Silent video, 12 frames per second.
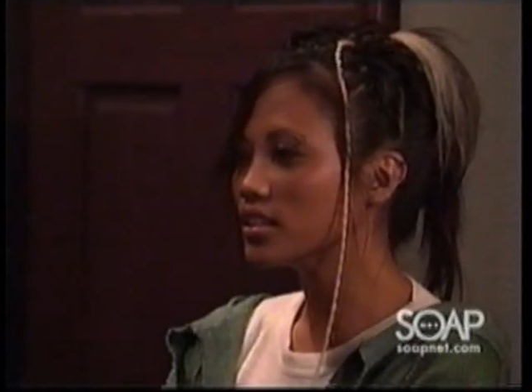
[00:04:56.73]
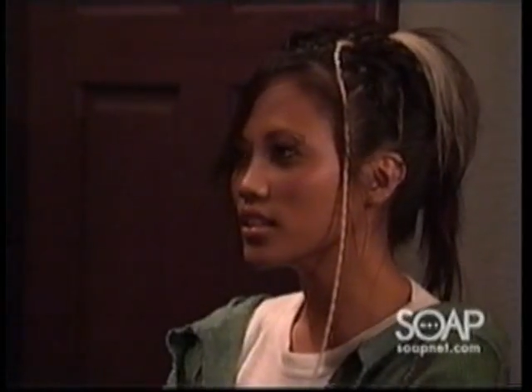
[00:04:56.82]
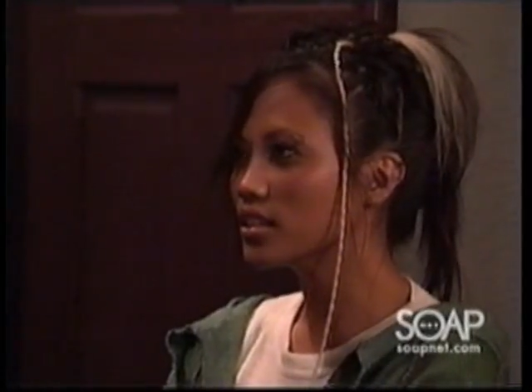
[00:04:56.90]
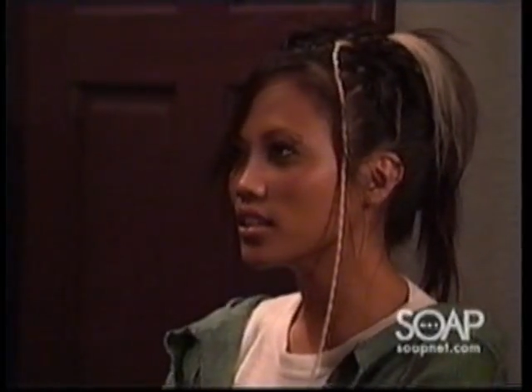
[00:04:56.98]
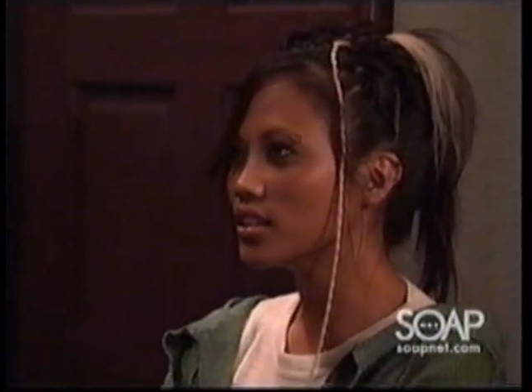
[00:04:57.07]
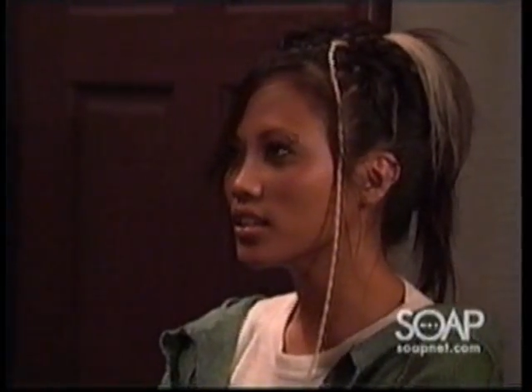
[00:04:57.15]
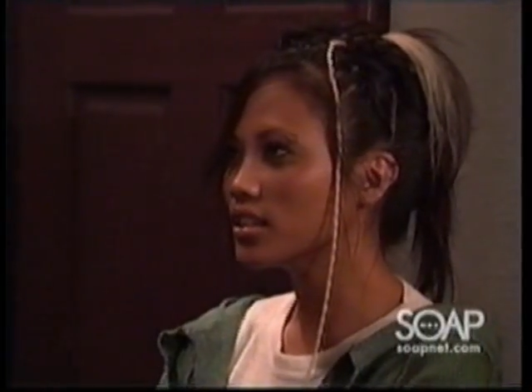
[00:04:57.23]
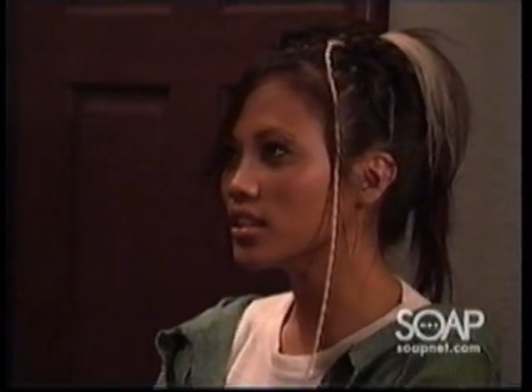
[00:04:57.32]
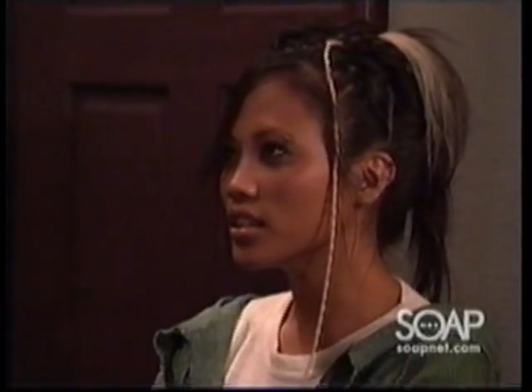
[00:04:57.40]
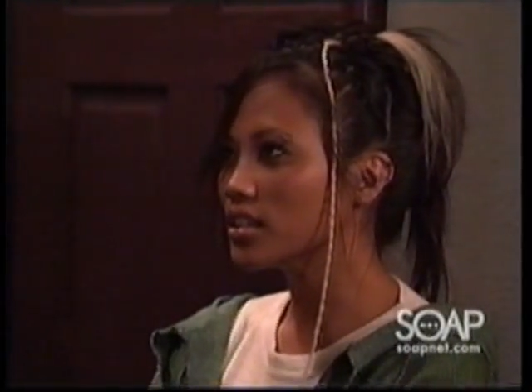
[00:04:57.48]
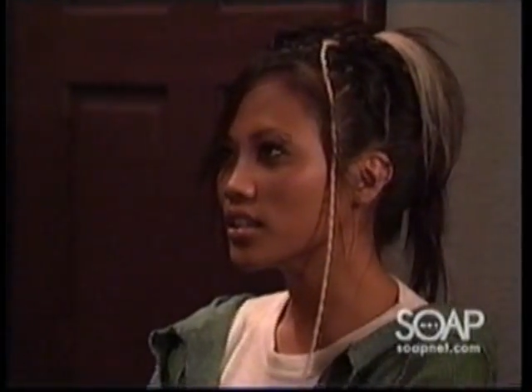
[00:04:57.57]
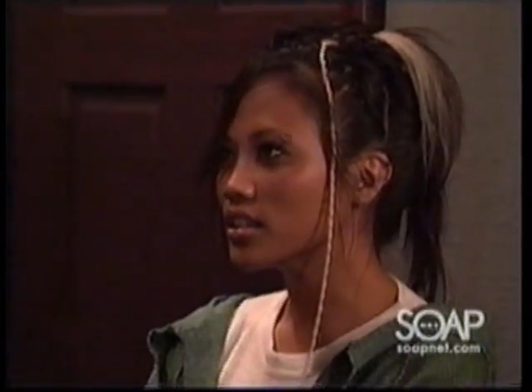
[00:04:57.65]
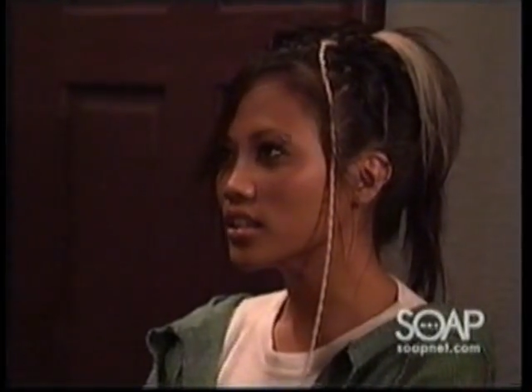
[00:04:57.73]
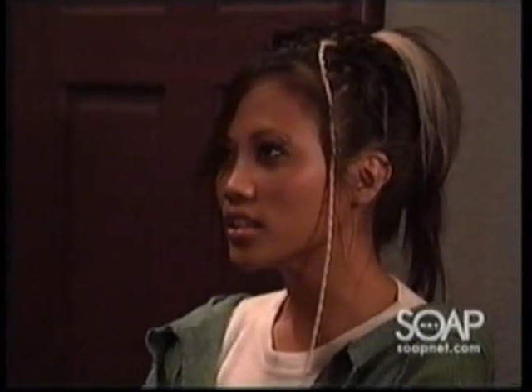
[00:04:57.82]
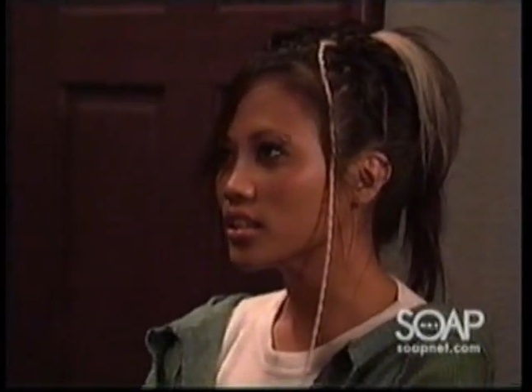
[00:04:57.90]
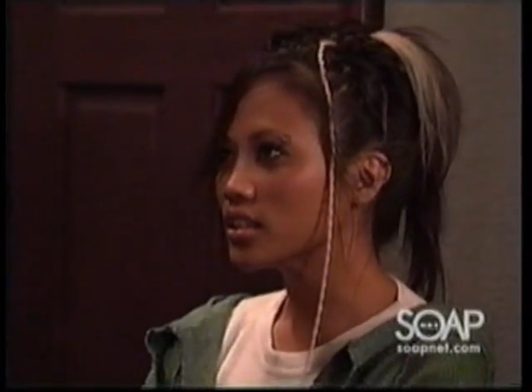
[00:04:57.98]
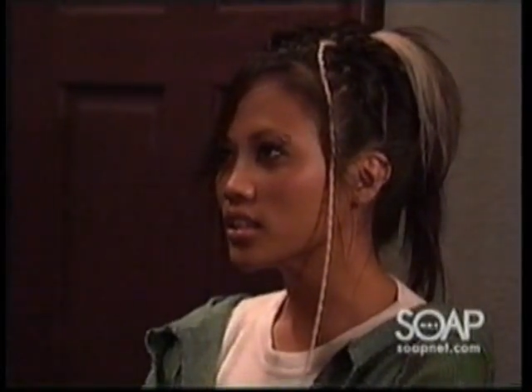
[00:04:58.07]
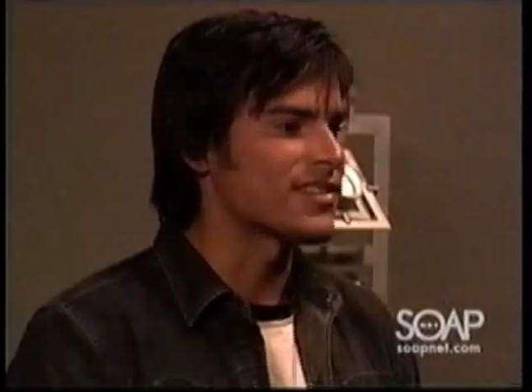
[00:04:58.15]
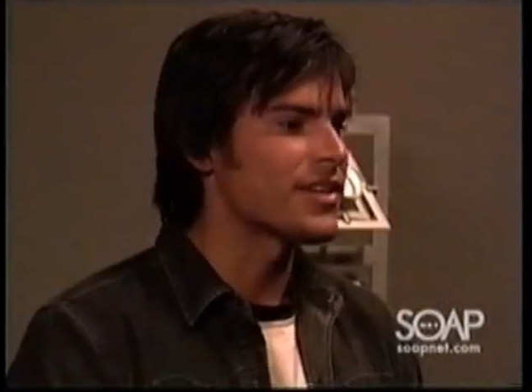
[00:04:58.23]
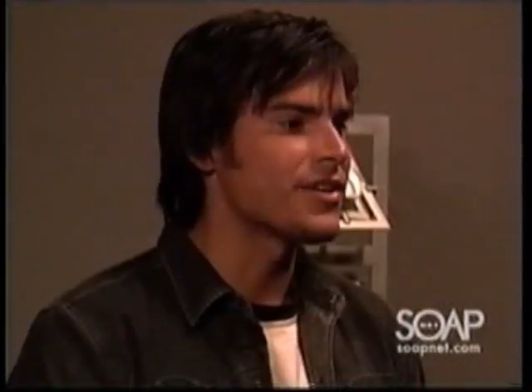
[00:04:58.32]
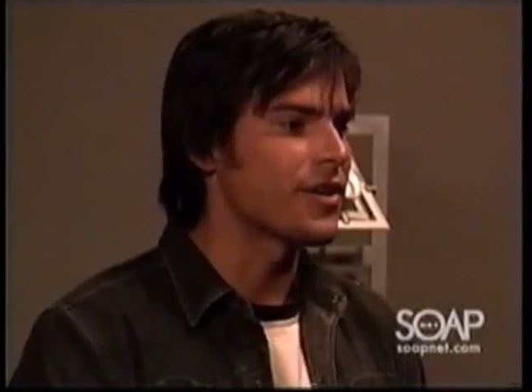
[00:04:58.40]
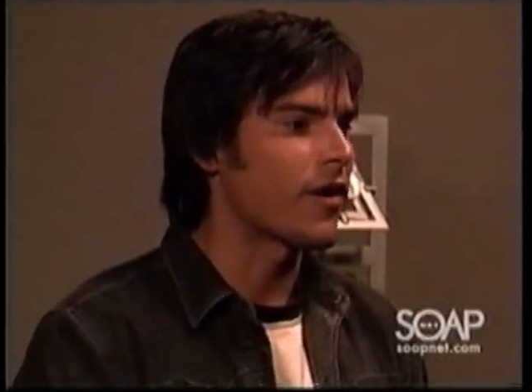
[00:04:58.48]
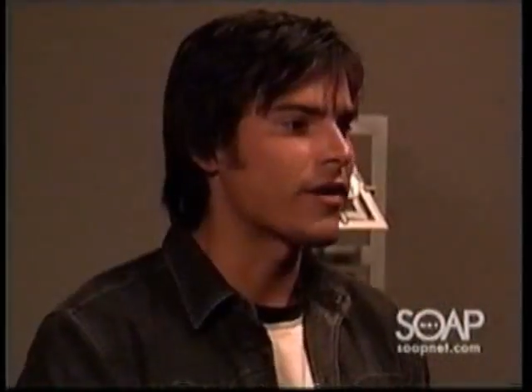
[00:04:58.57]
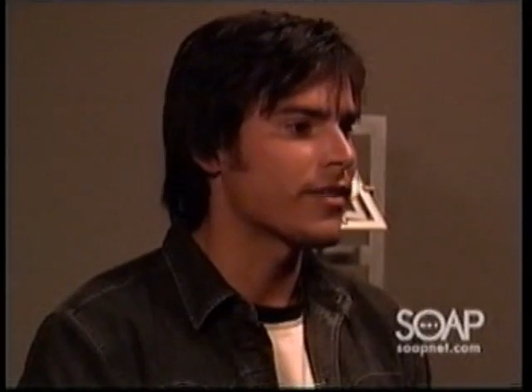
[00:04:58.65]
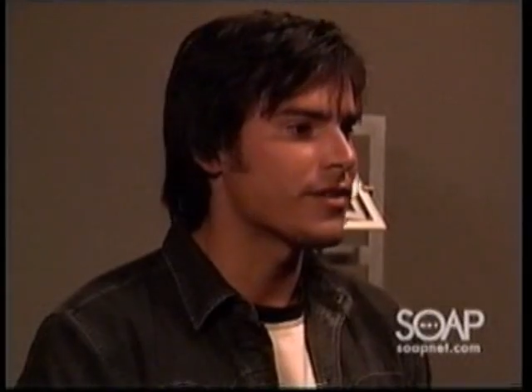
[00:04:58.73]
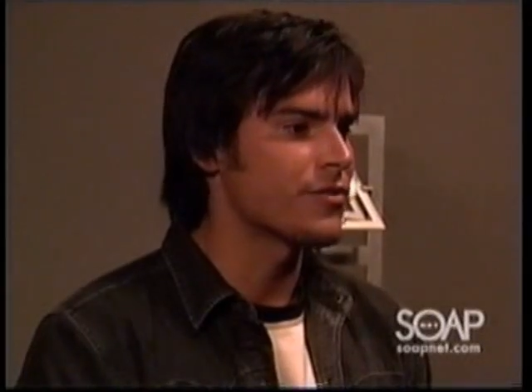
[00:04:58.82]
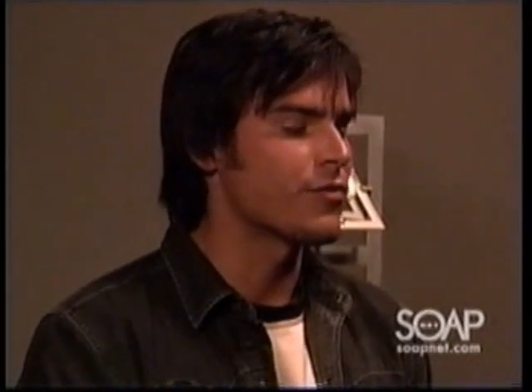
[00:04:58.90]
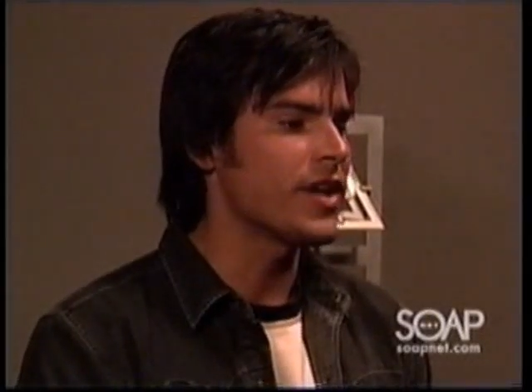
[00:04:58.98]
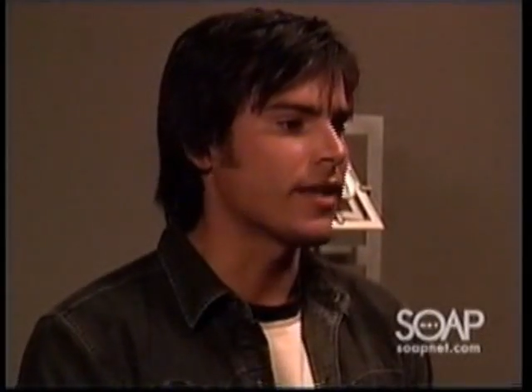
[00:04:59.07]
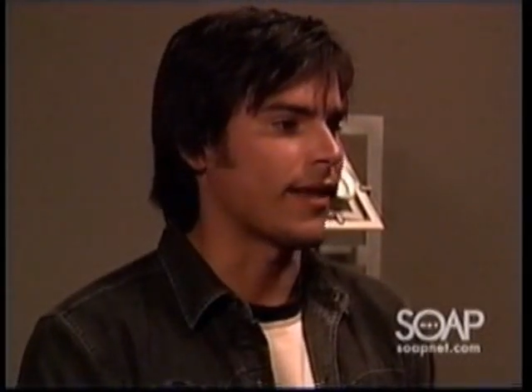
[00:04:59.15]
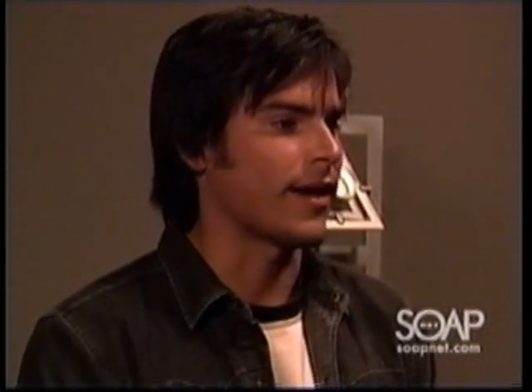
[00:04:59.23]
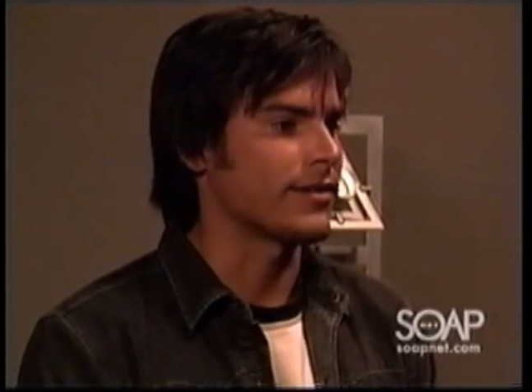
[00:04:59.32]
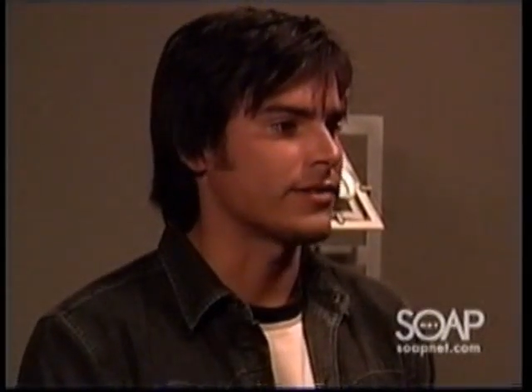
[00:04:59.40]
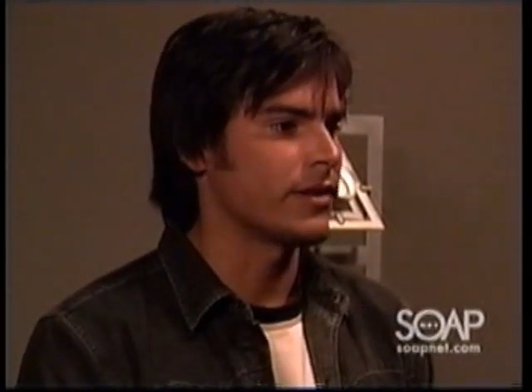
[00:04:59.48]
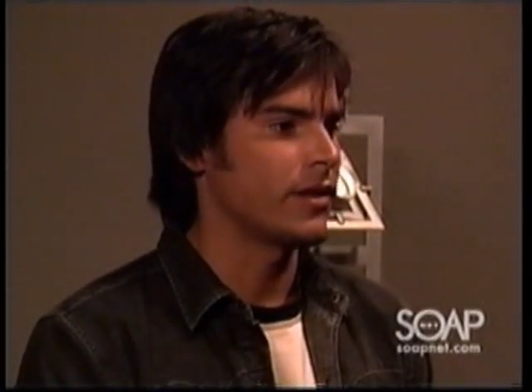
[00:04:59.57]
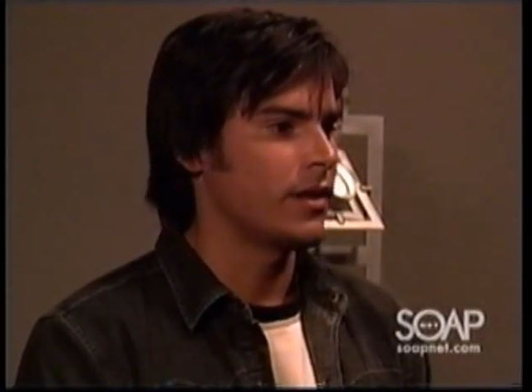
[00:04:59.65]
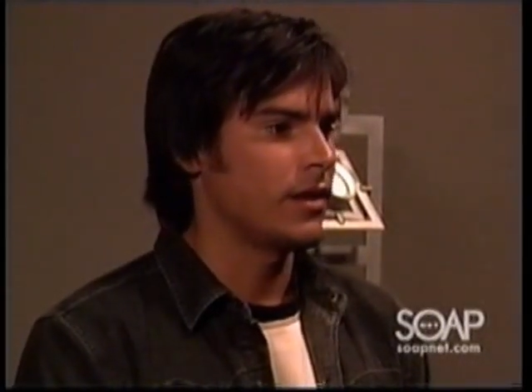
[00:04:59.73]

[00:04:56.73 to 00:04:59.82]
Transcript: I think this whole breakup with Jamal is hitting you harder than you realize.